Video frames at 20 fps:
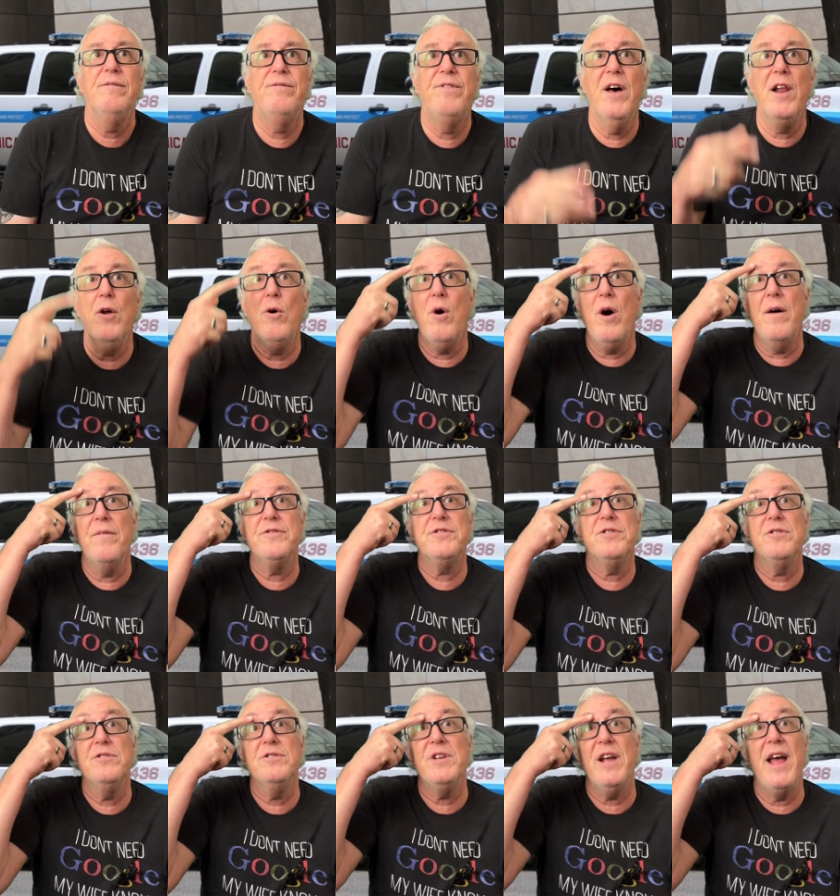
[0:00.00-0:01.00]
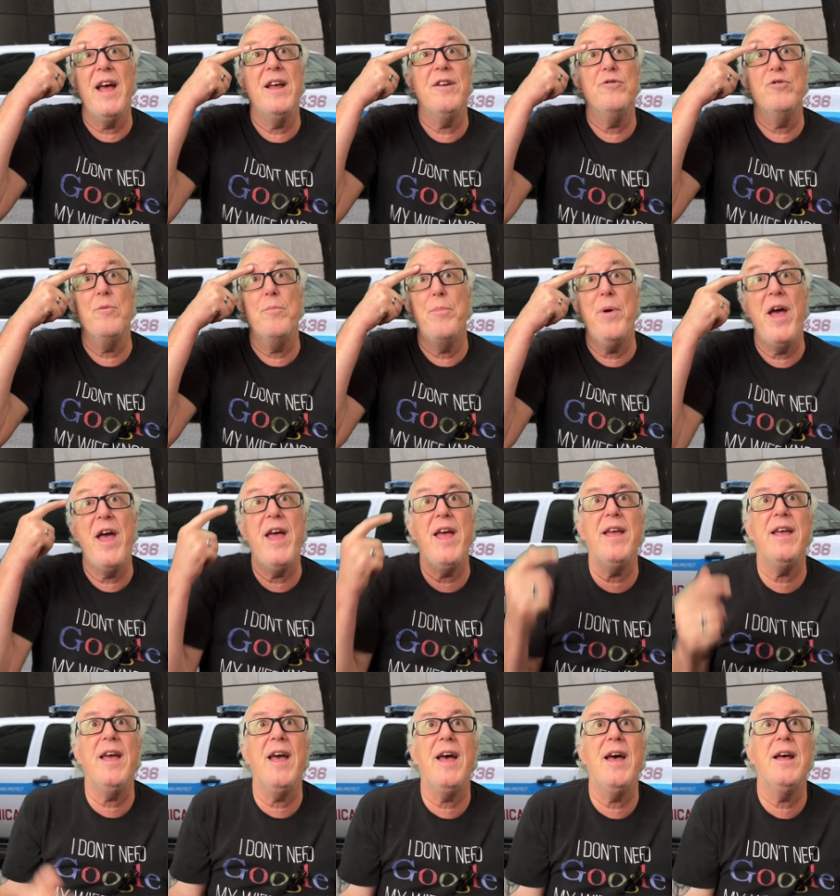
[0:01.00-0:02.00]
Fellow officers Andrew
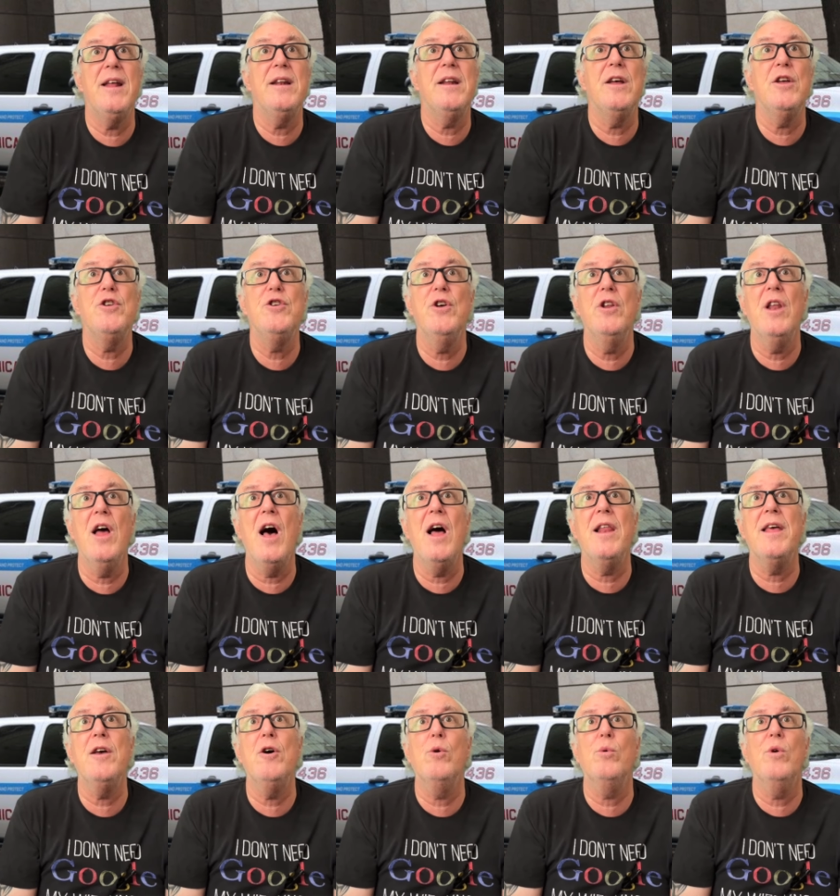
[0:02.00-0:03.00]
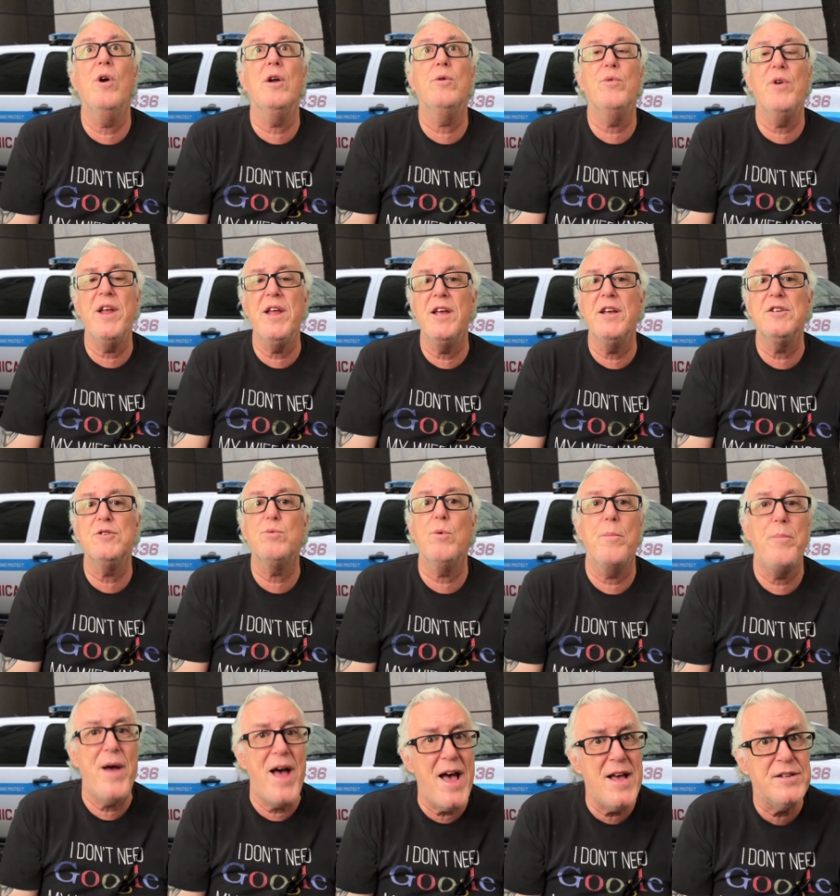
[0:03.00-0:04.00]
Peng and Eulalio Rodriguez
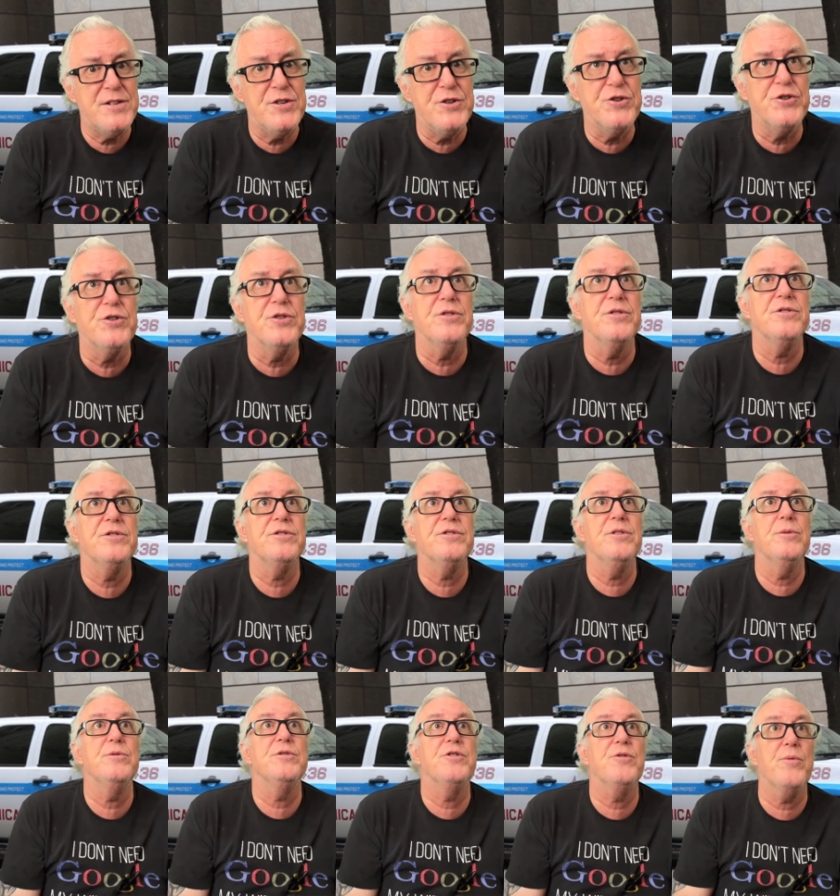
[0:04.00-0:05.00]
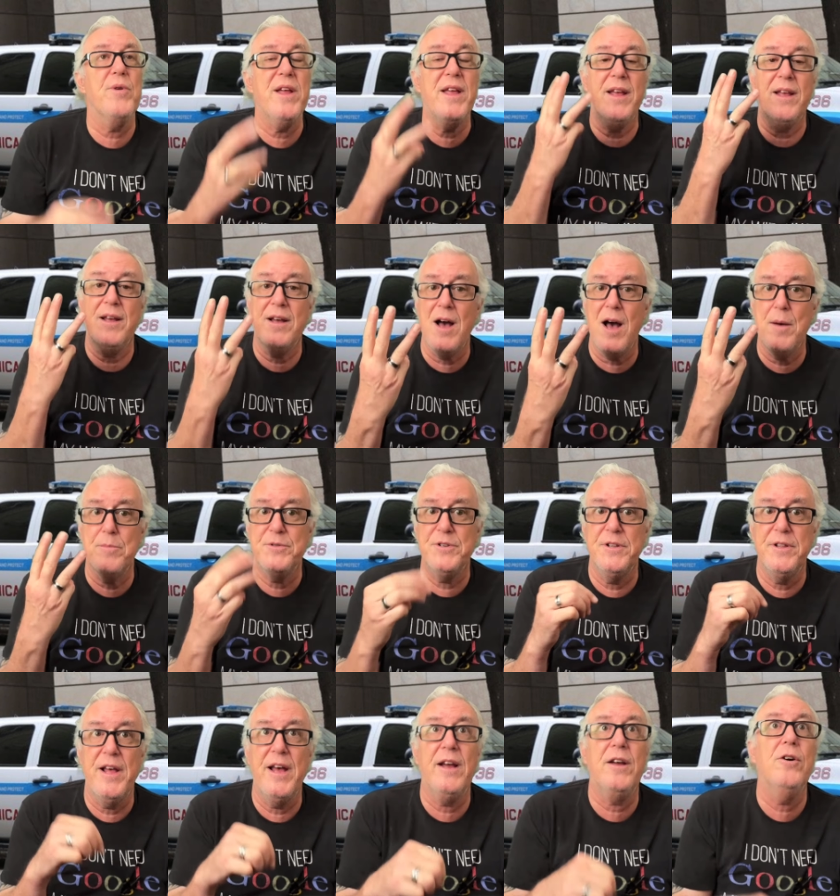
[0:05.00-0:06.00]
were passengers. There was three cops
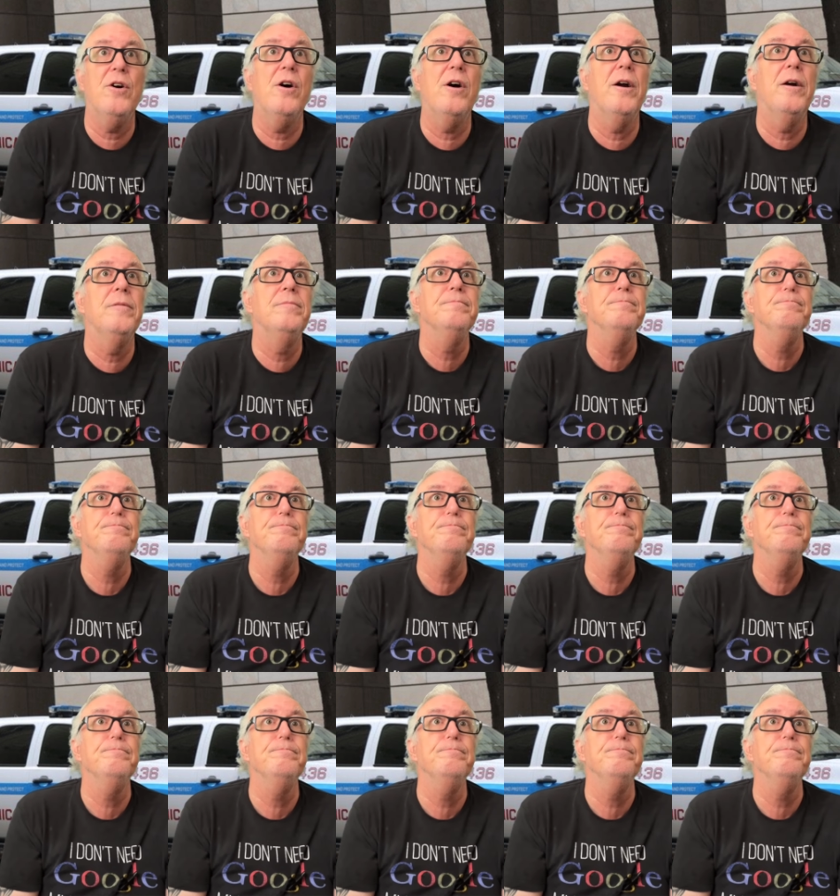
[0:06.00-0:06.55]
in that car.